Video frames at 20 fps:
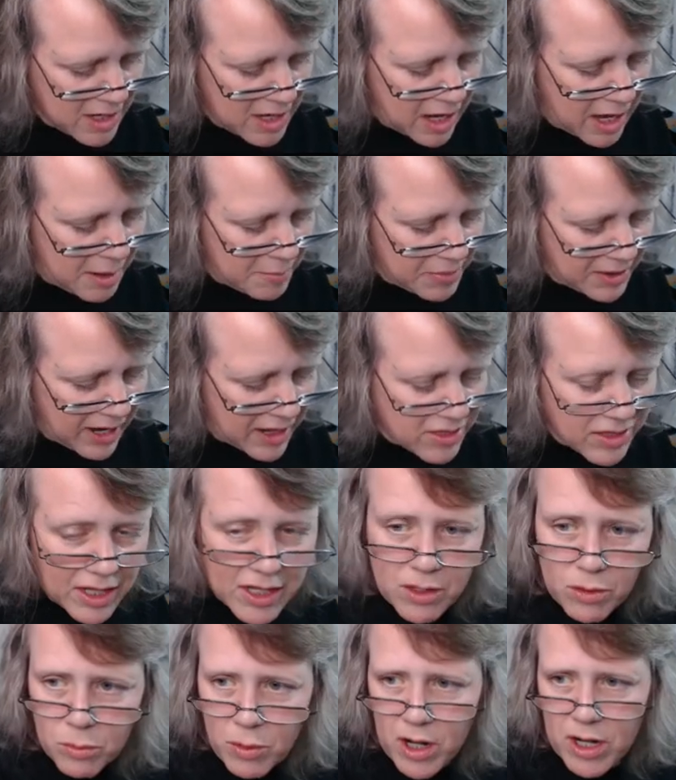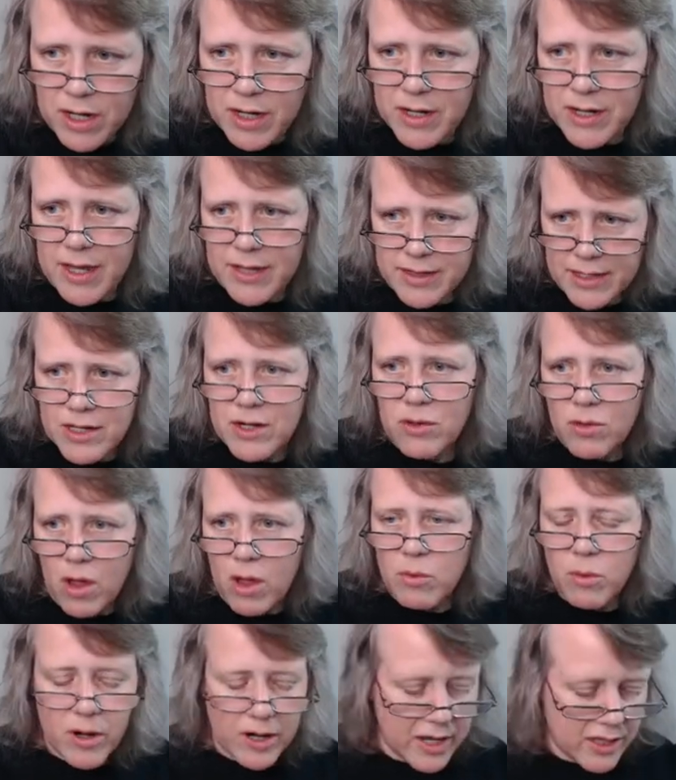Um, but I think it'll work. I think it'll
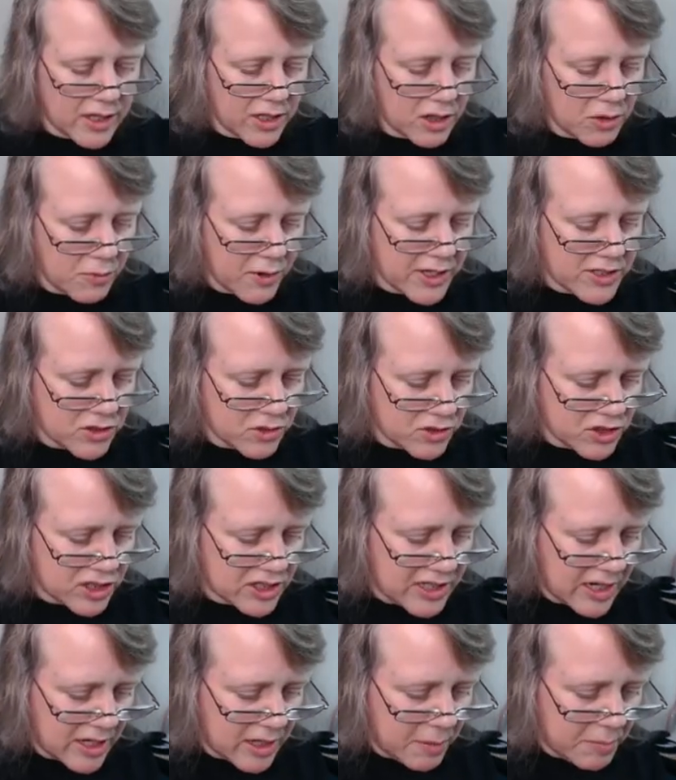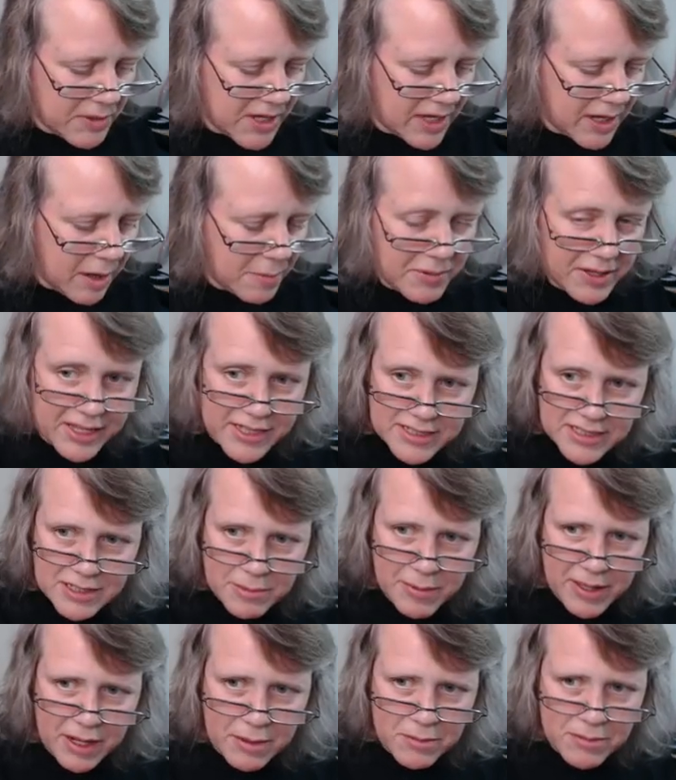all work. I think the reins will just end up being up against the
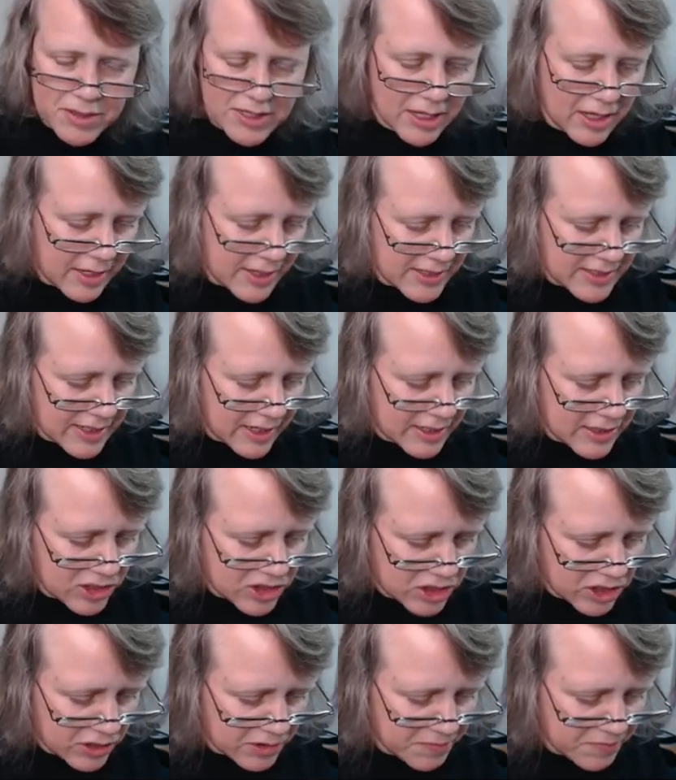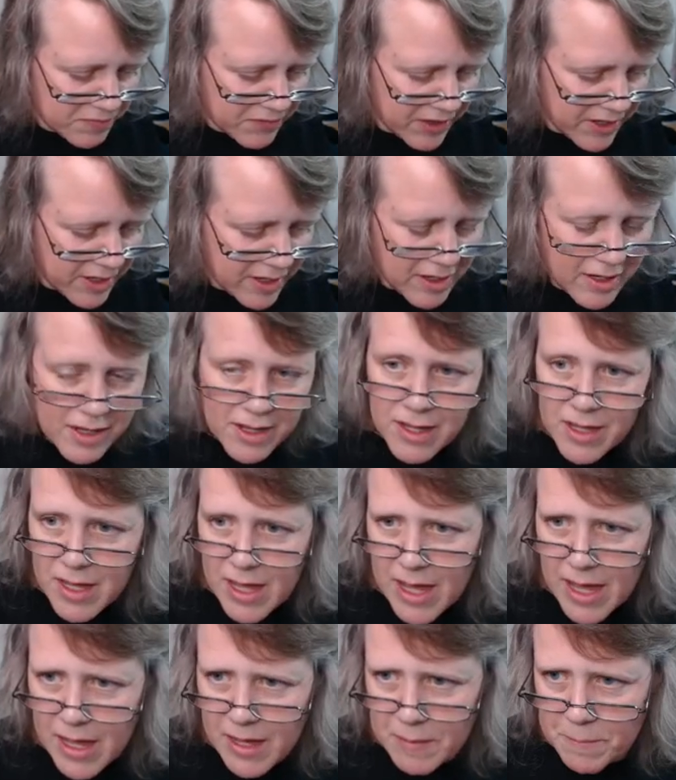bottom, the inside of the shield.
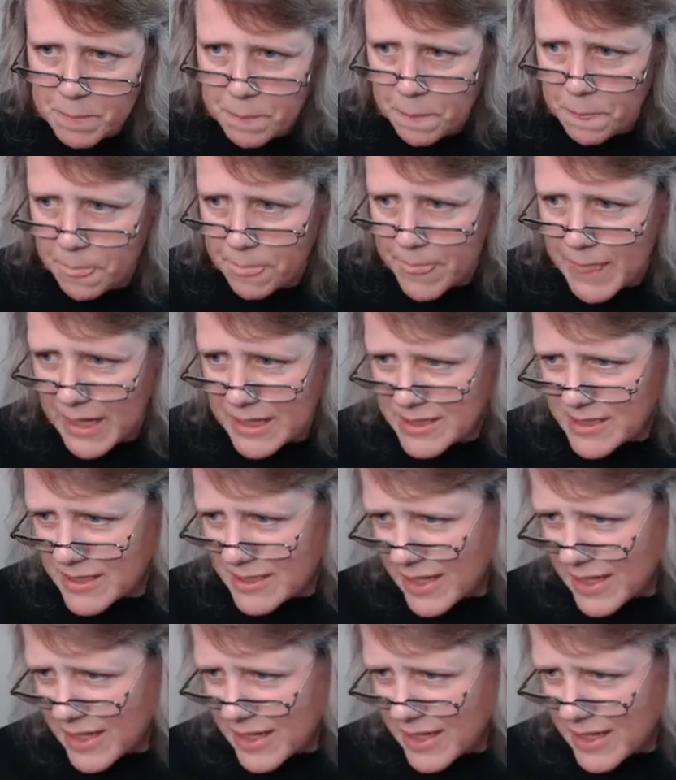Um, that's